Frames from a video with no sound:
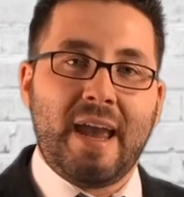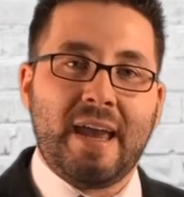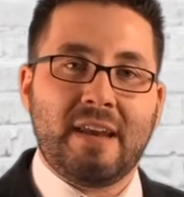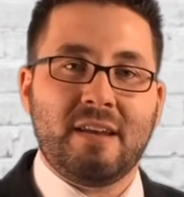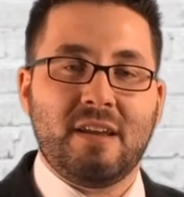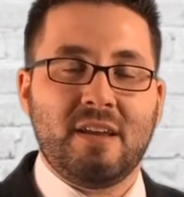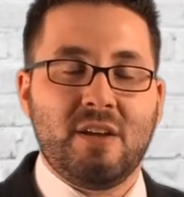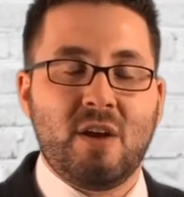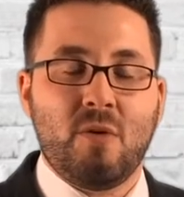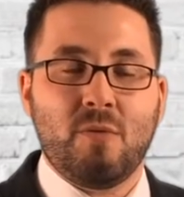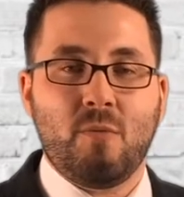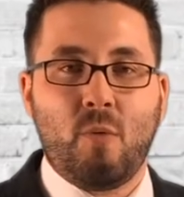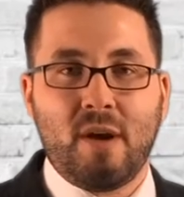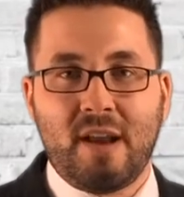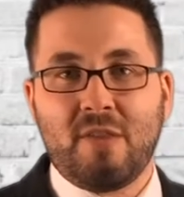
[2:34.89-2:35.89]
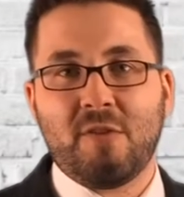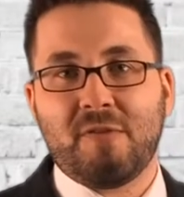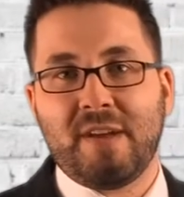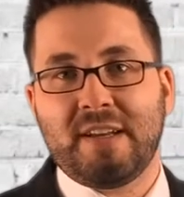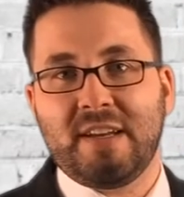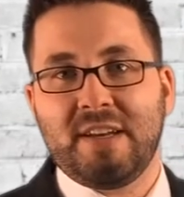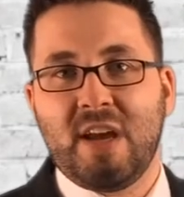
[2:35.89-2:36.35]
And another
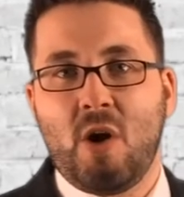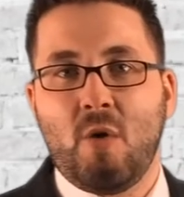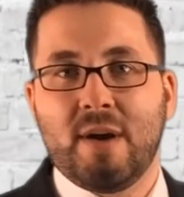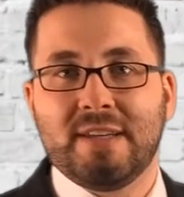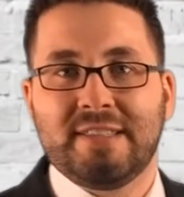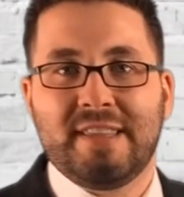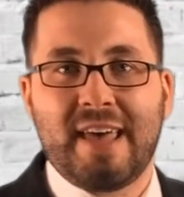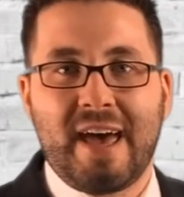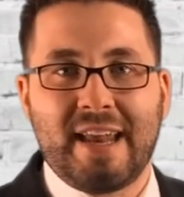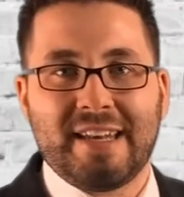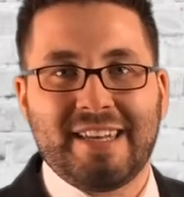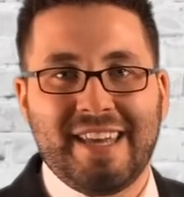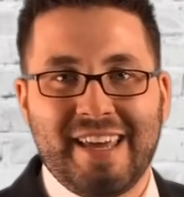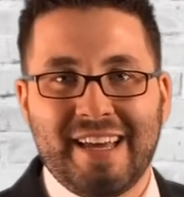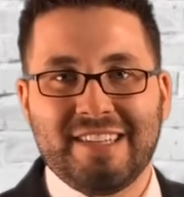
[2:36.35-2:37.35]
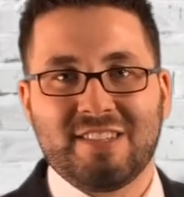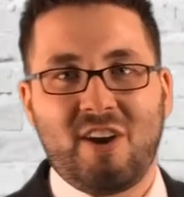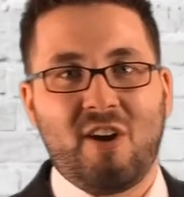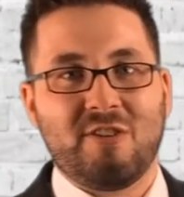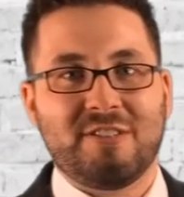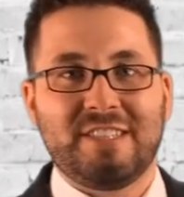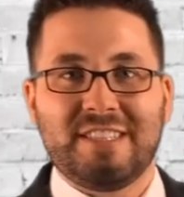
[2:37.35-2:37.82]
thing to note is that ticks
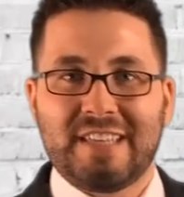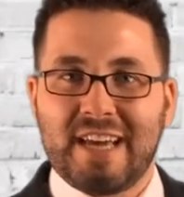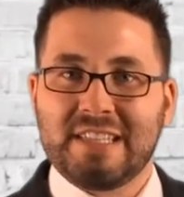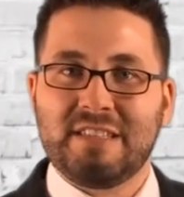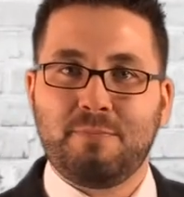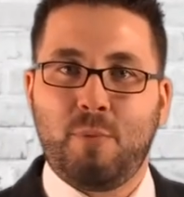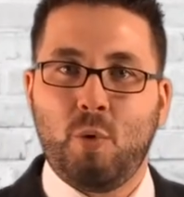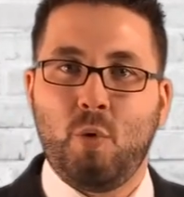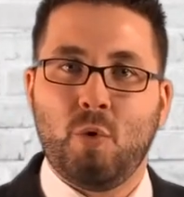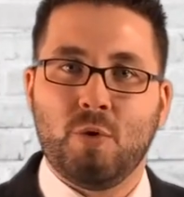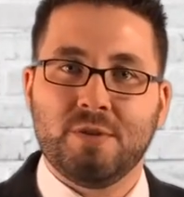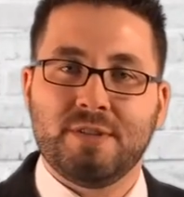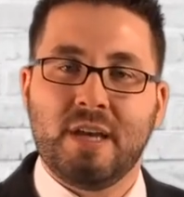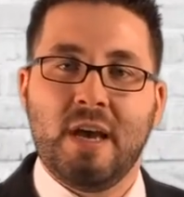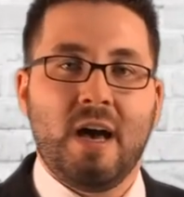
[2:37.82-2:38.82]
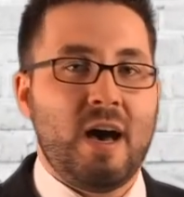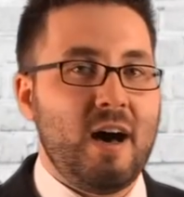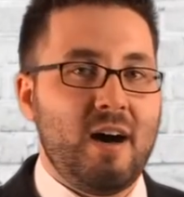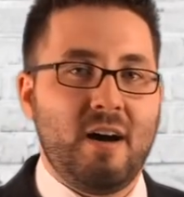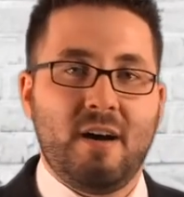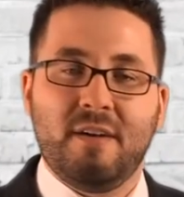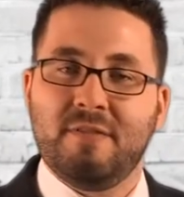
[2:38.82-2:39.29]
are cesspools
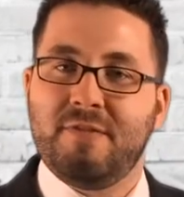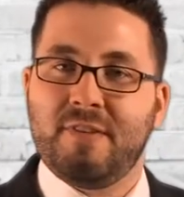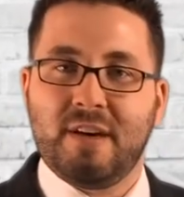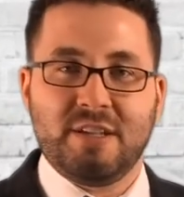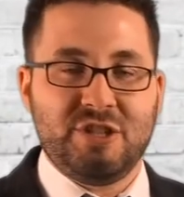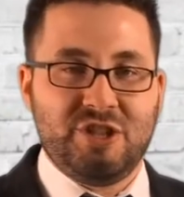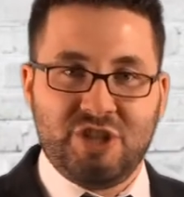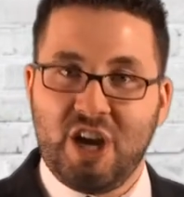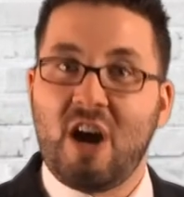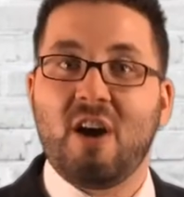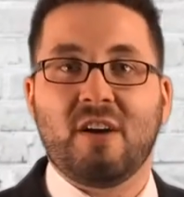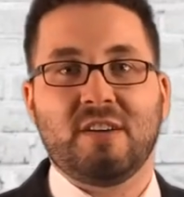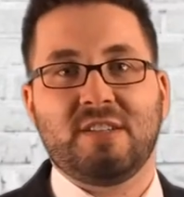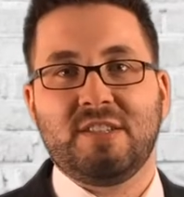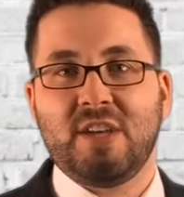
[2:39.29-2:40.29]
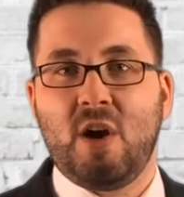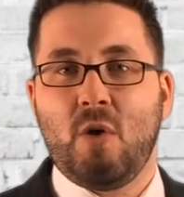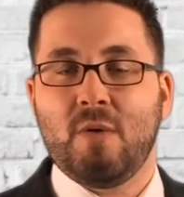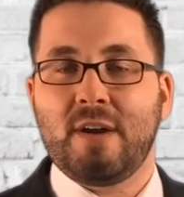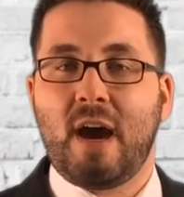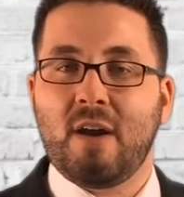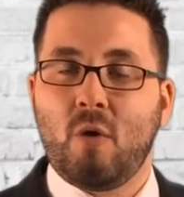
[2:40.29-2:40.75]
of junk.
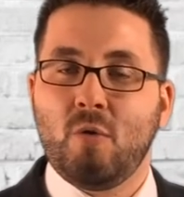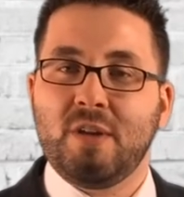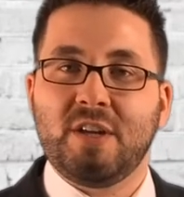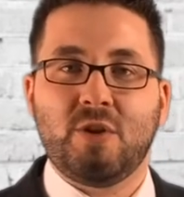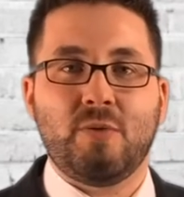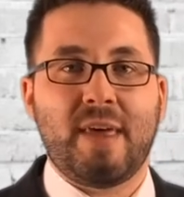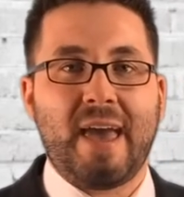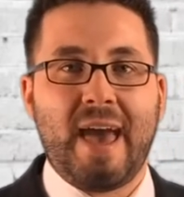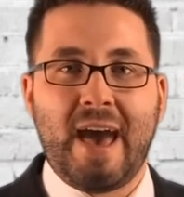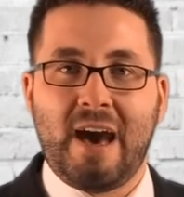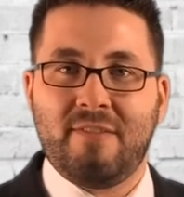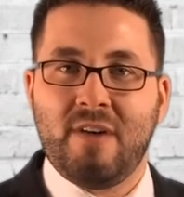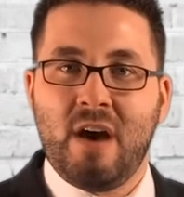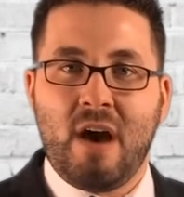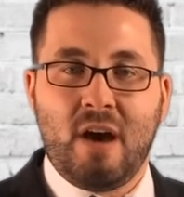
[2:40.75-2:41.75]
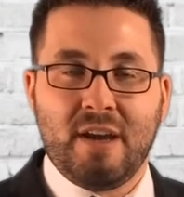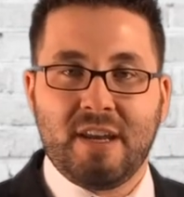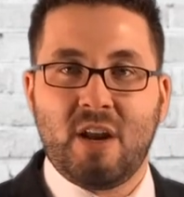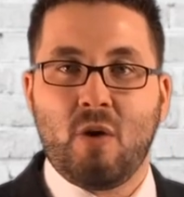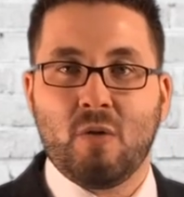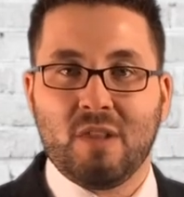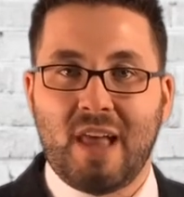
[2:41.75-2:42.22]
So not only do they have
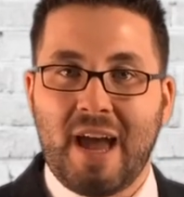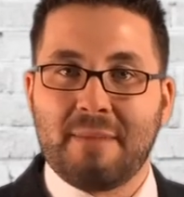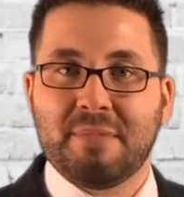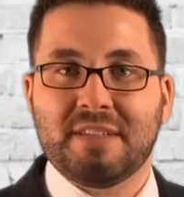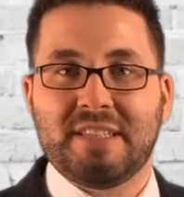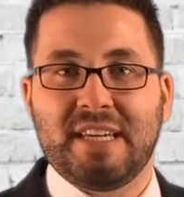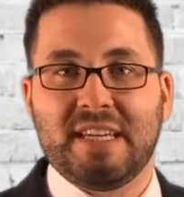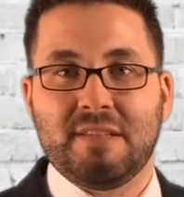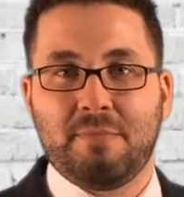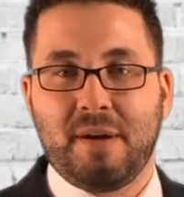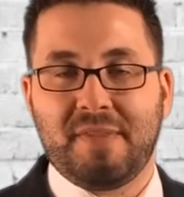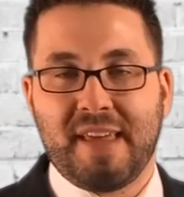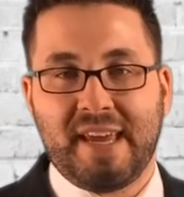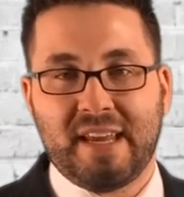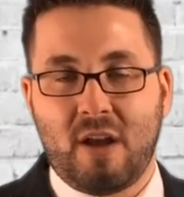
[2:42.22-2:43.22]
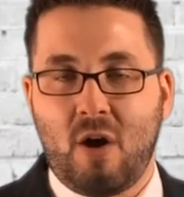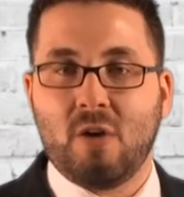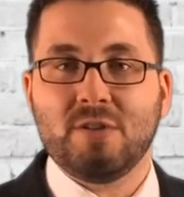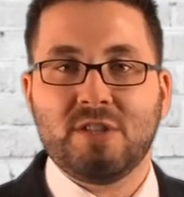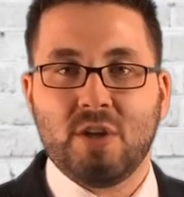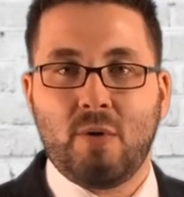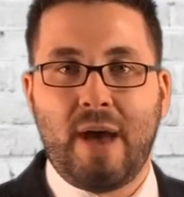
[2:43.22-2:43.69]
Lyme disease, but they can
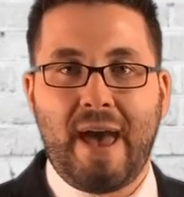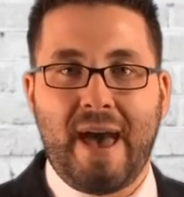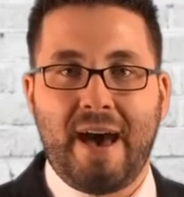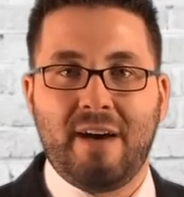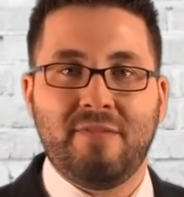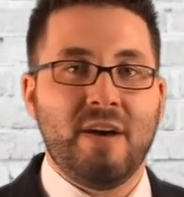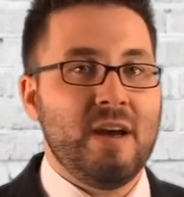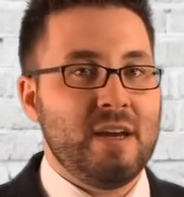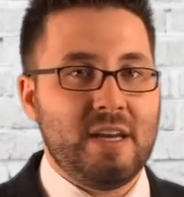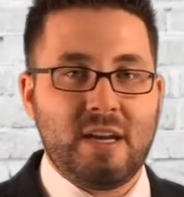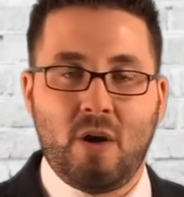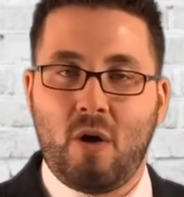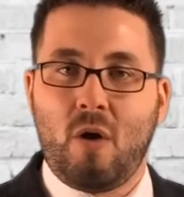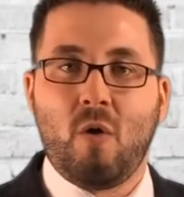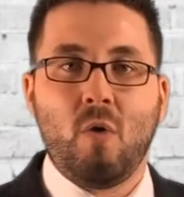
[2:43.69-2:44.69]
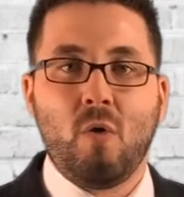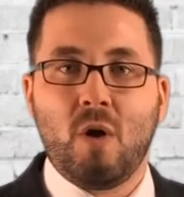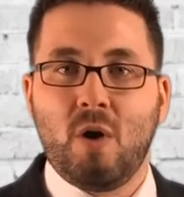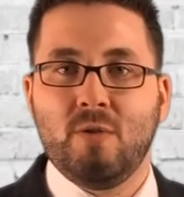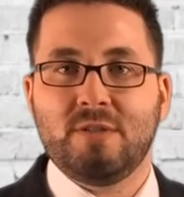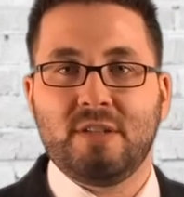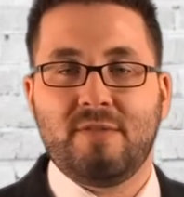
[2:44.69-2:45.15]
also have a whole
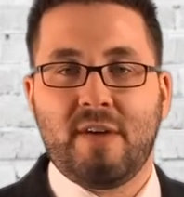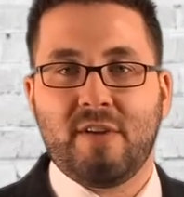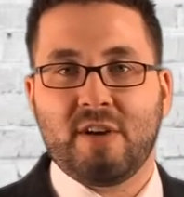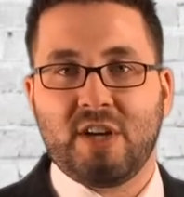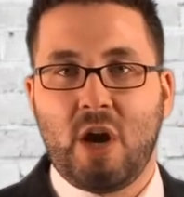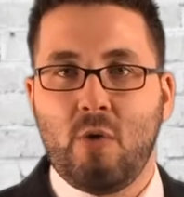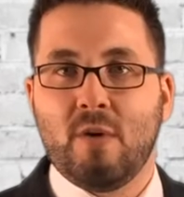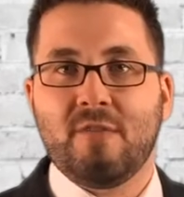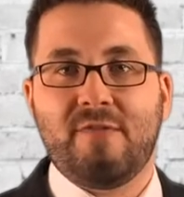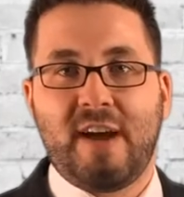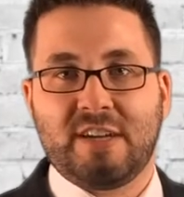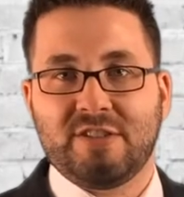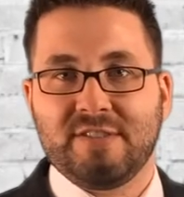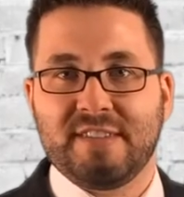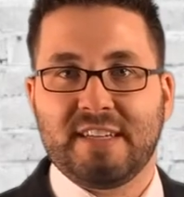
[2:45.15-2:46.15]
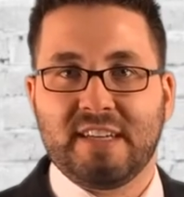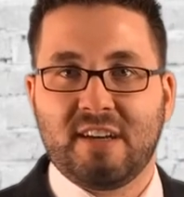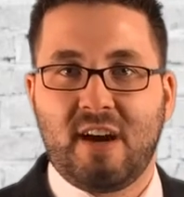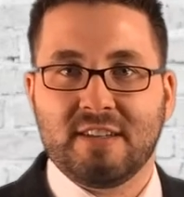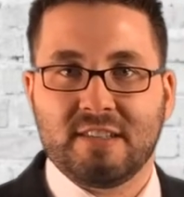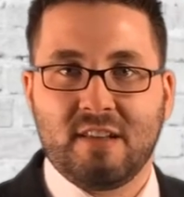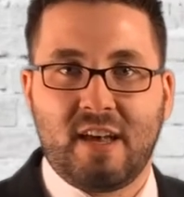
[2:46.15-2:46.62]
host of other co-infections that can
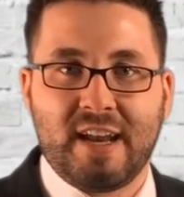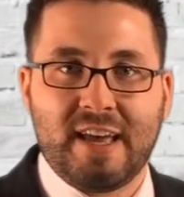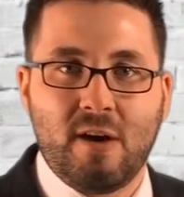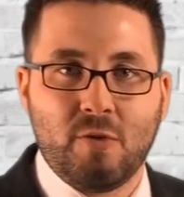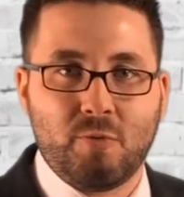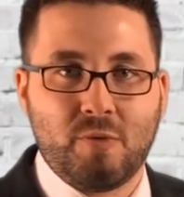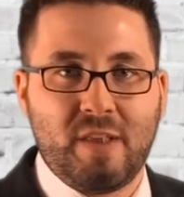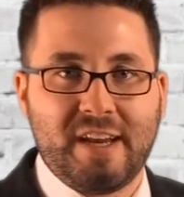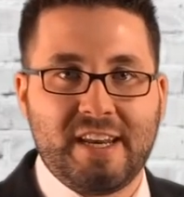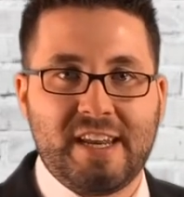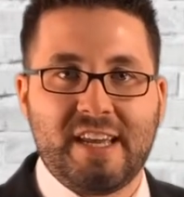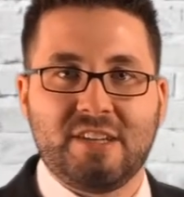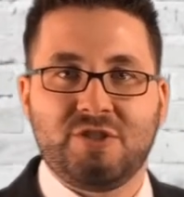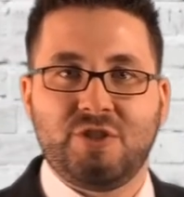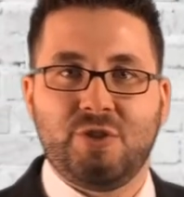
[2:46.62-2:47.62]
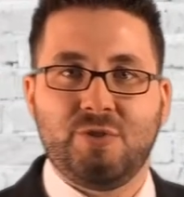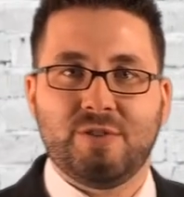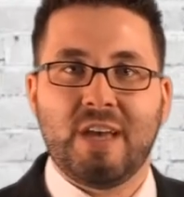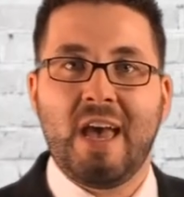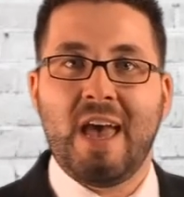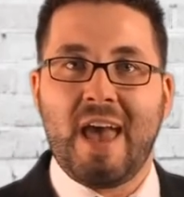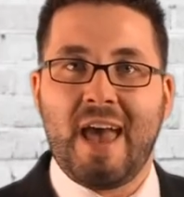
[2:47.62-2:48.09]
cause a lot of health-related issues